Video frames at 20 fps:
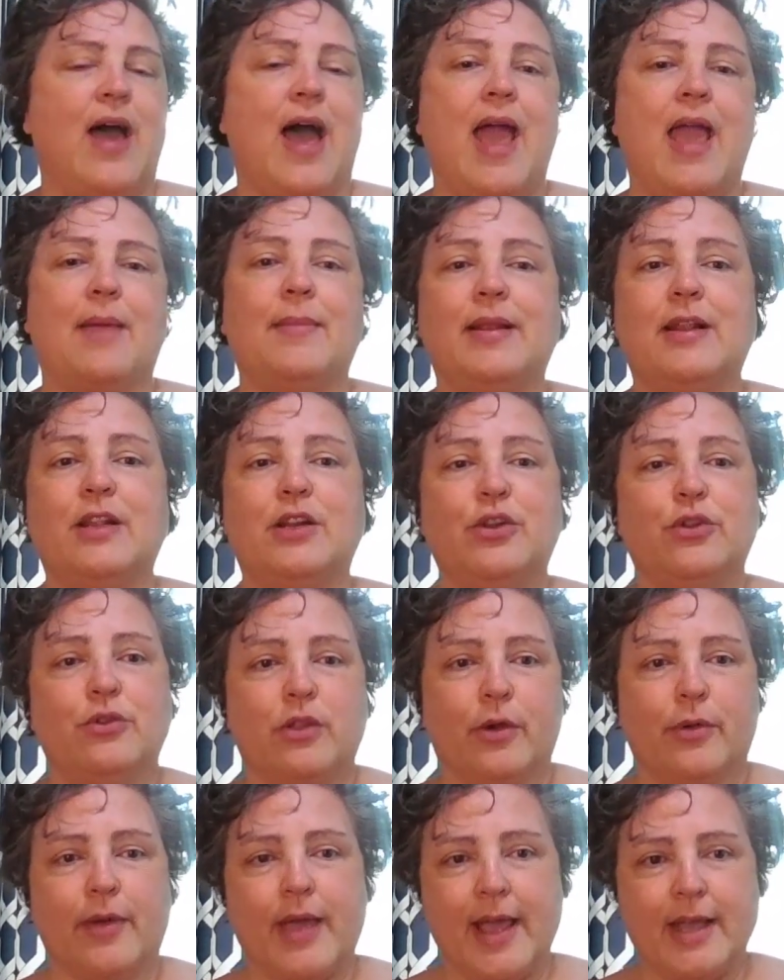I am in a
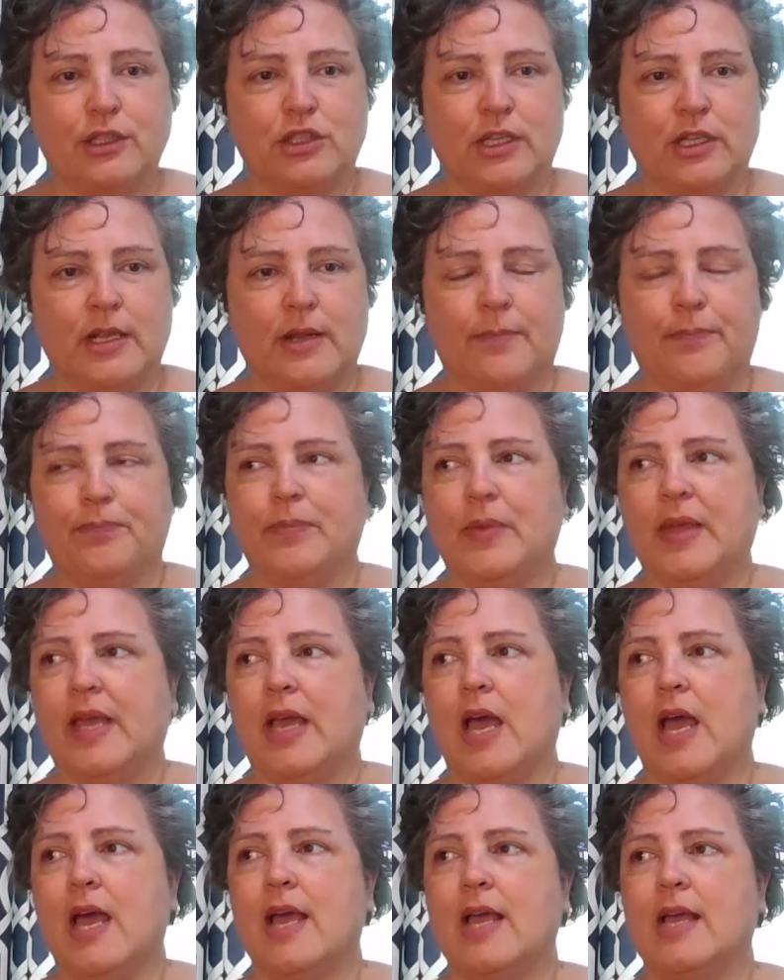new location
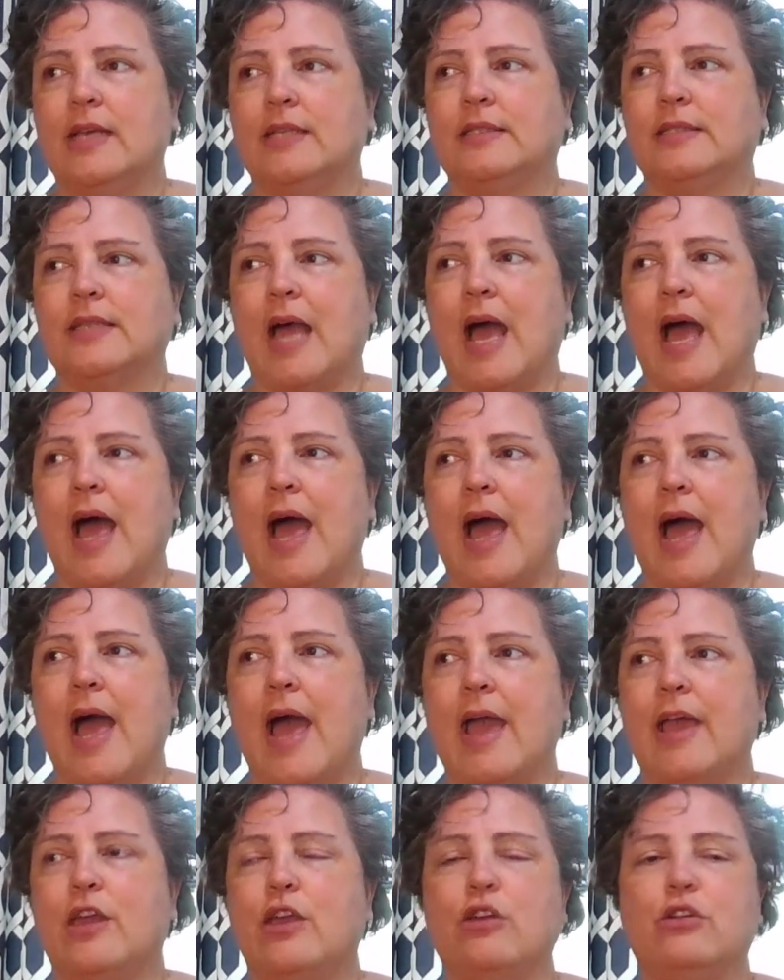because
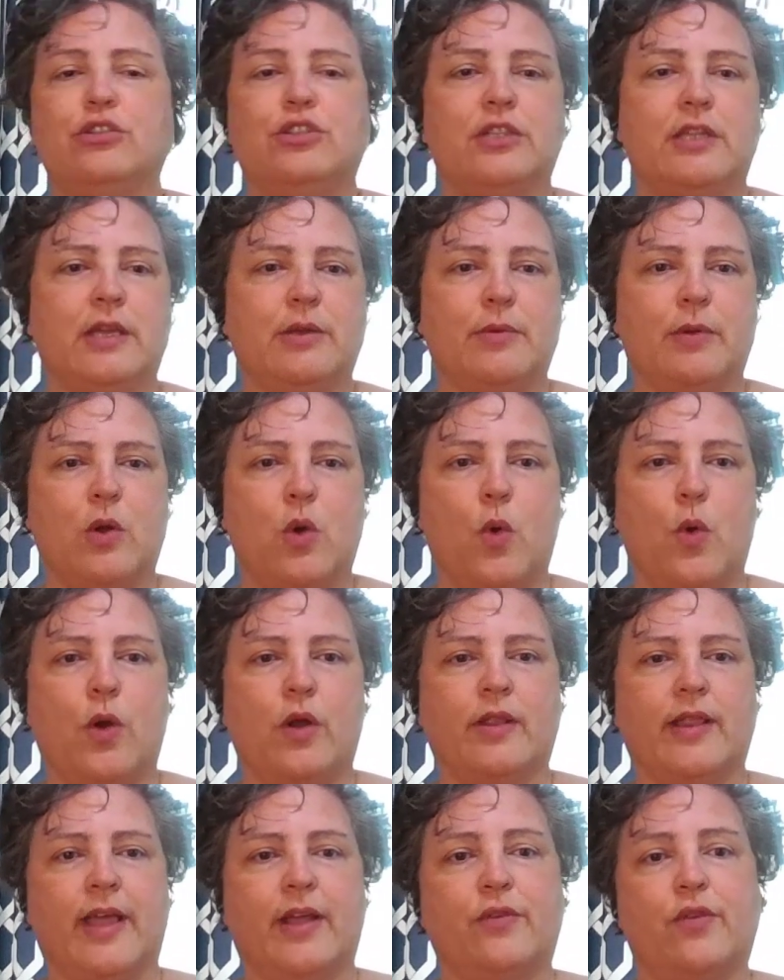I usually
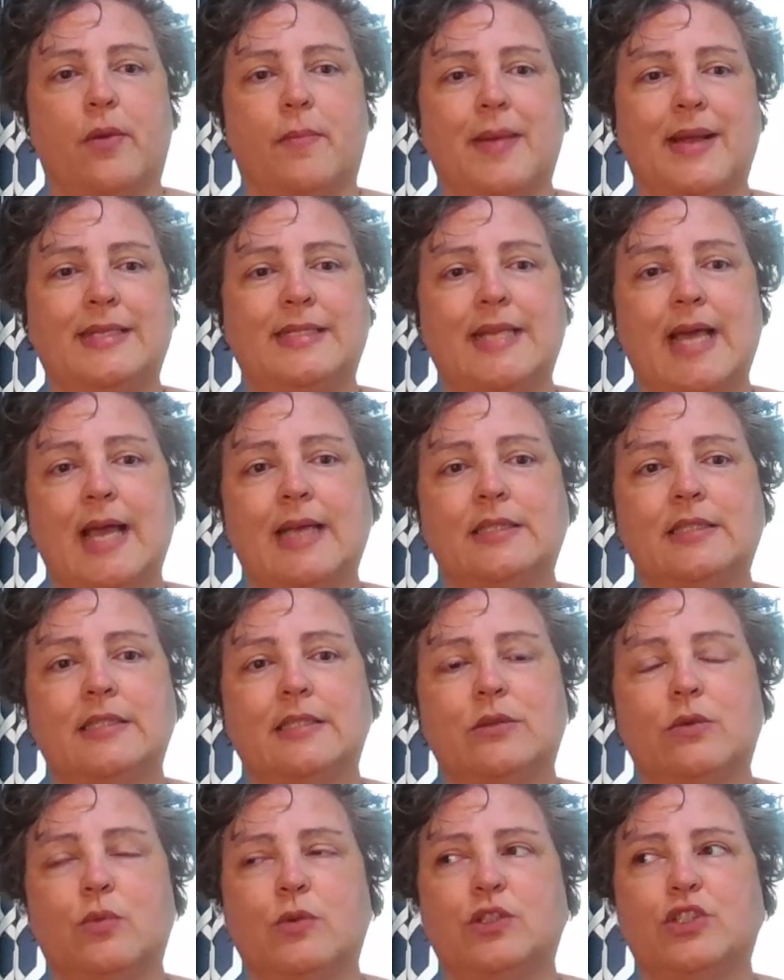record like from my
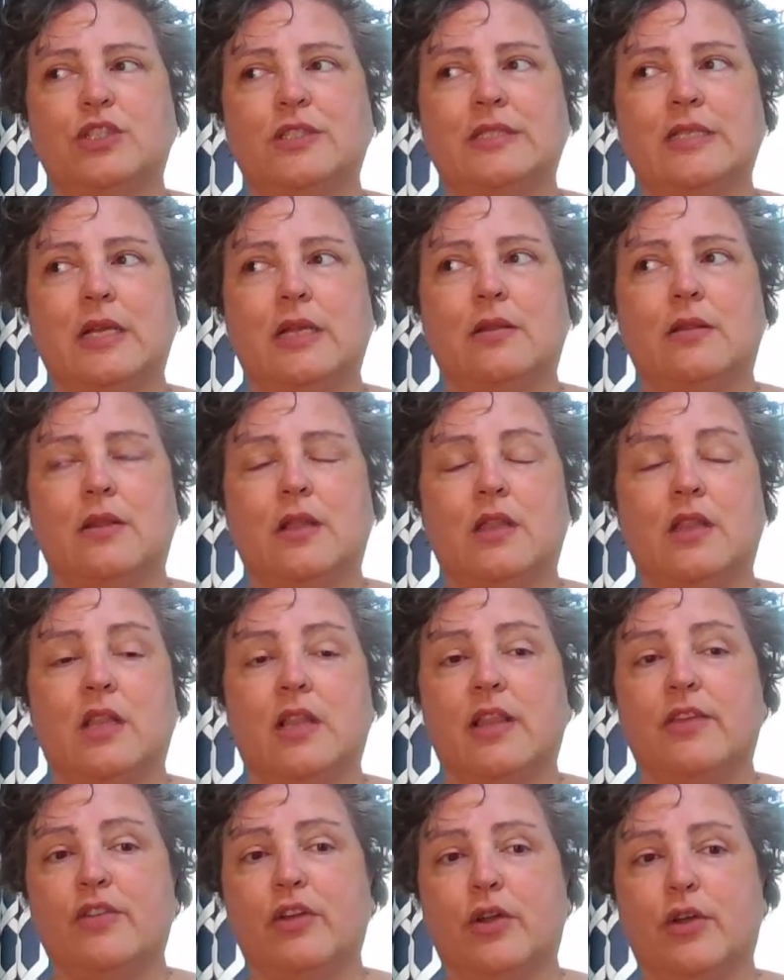desk, which is in
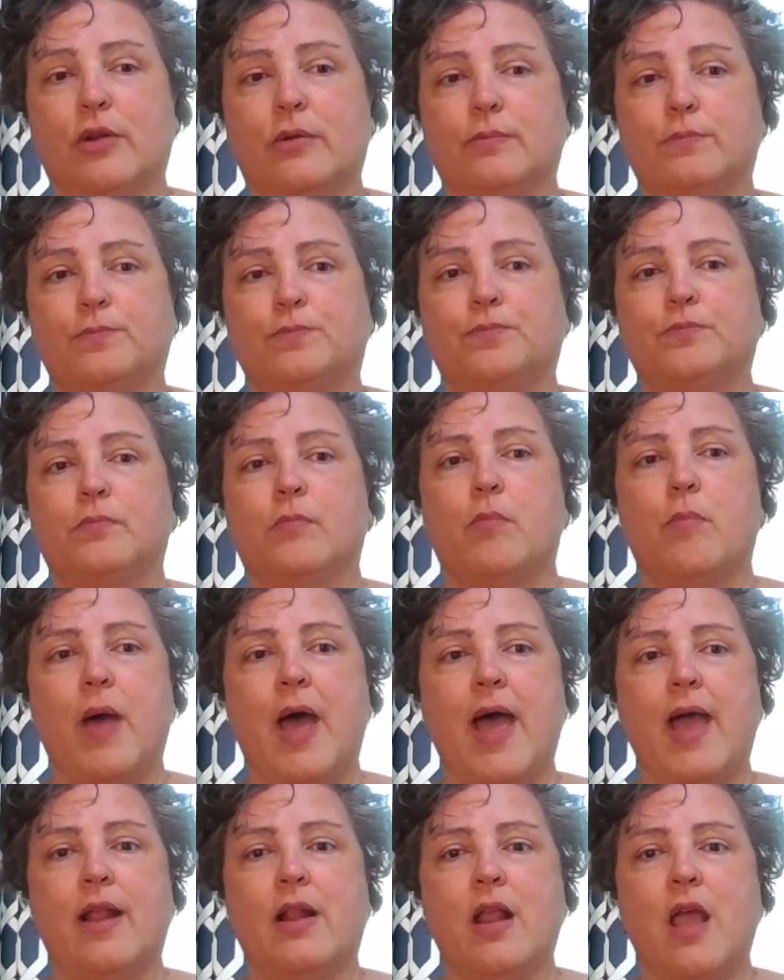the living room,
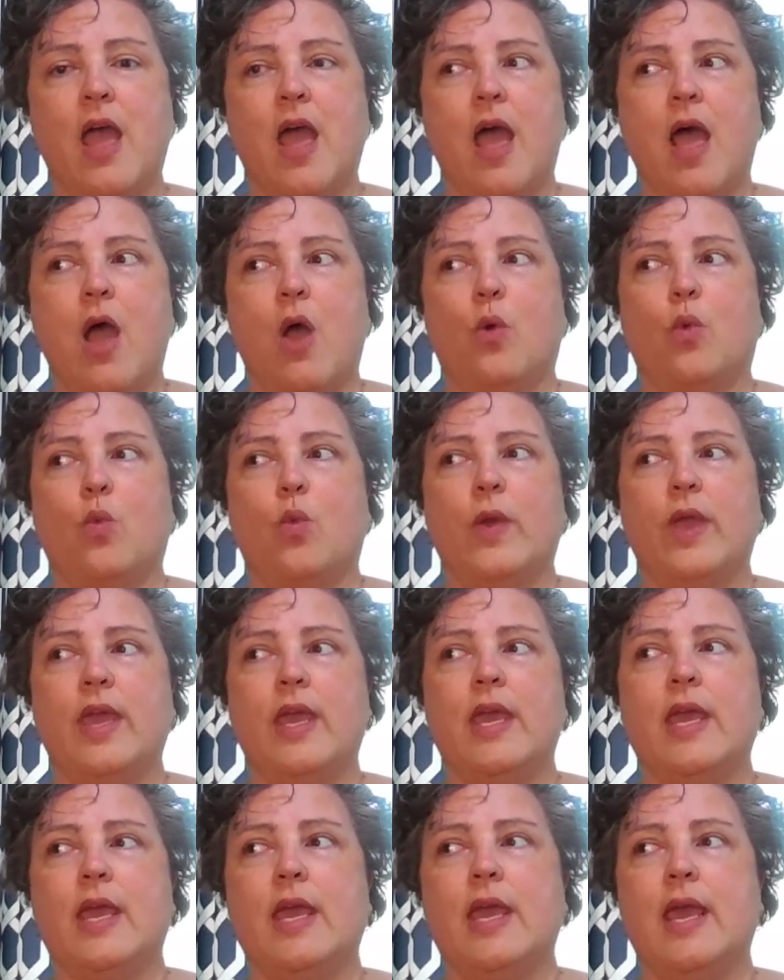but
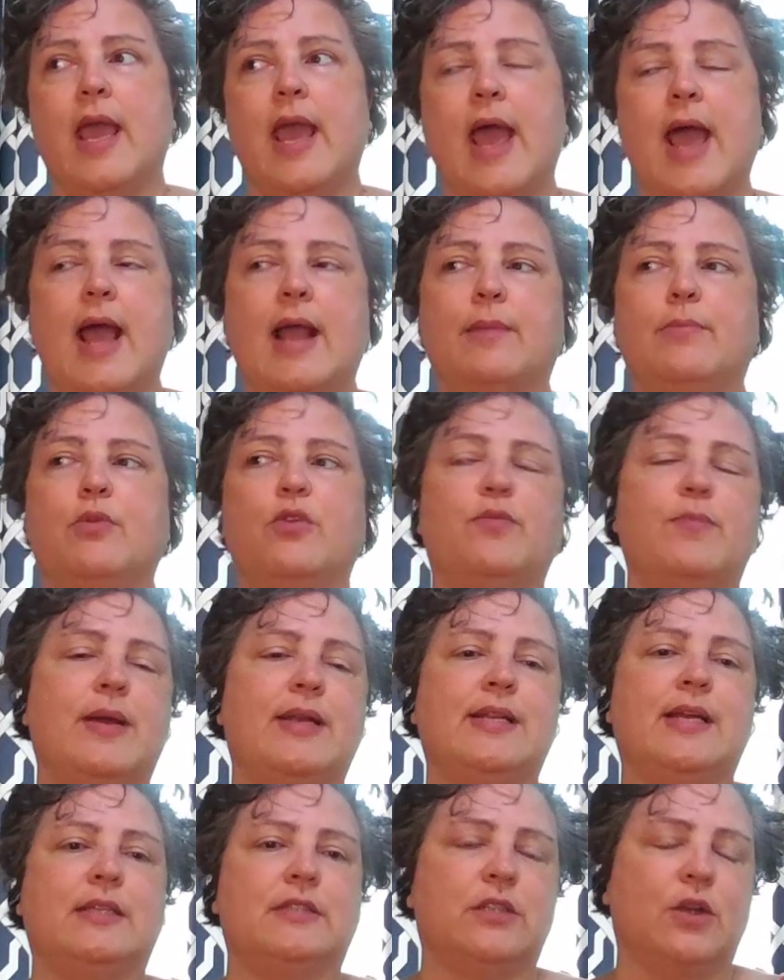we had moved
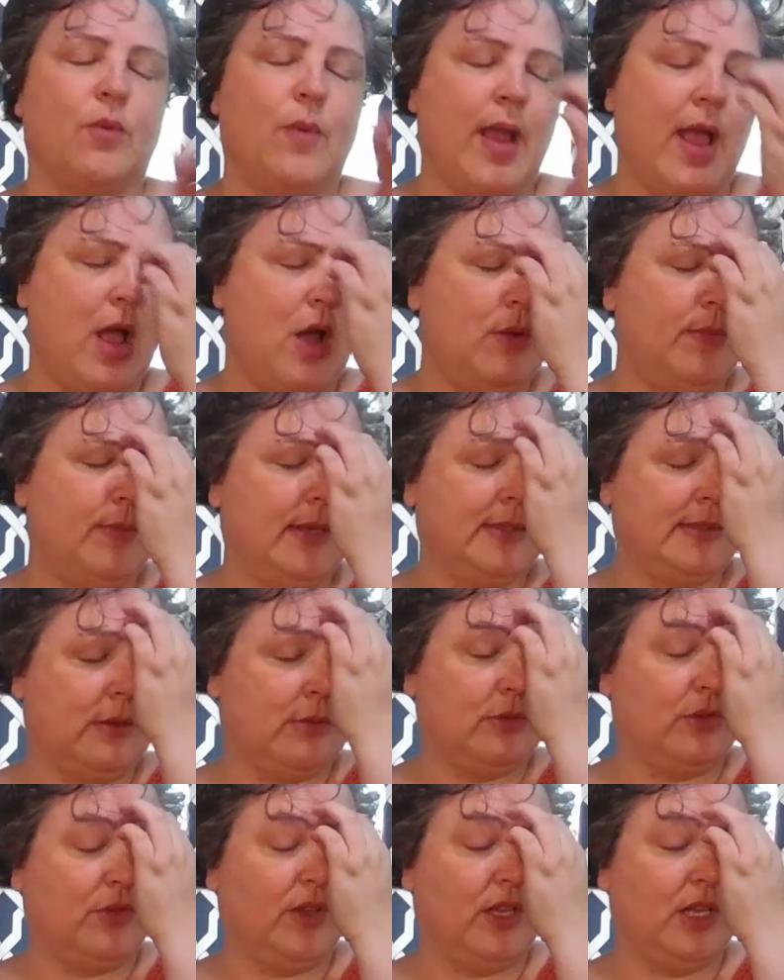my desk around
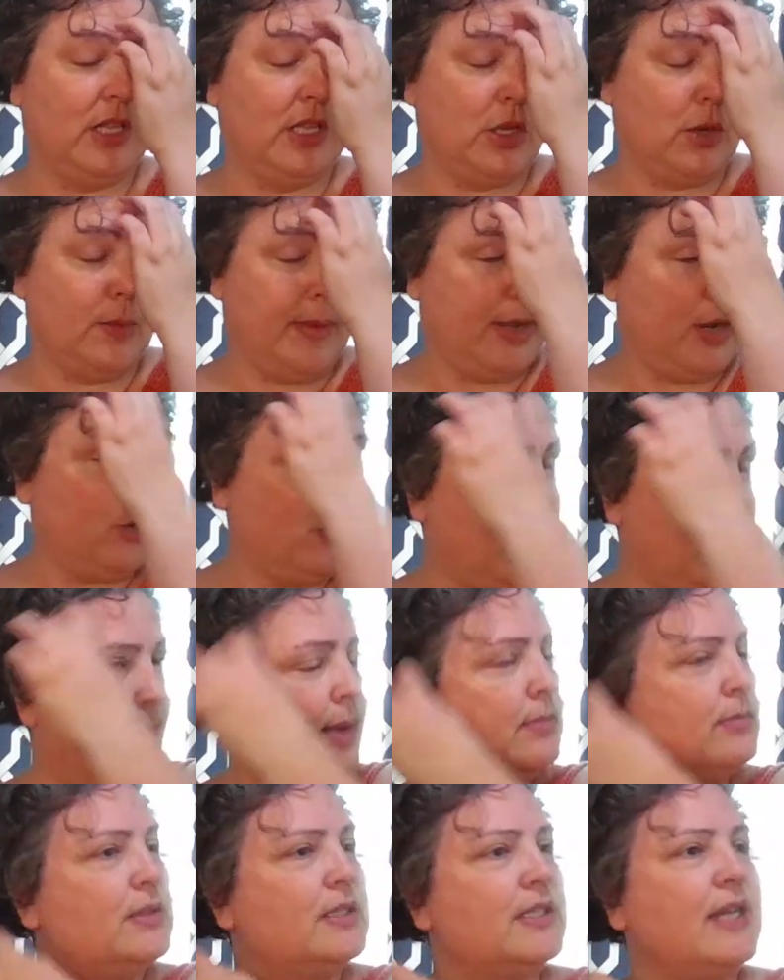because I was feeling a little bit
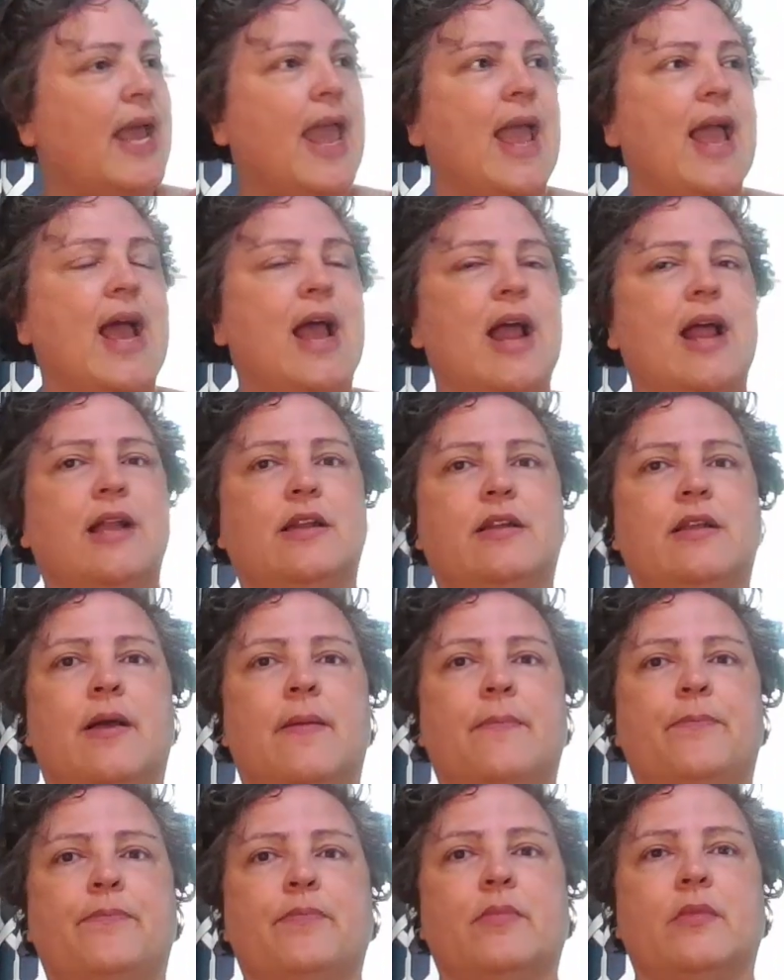cramped and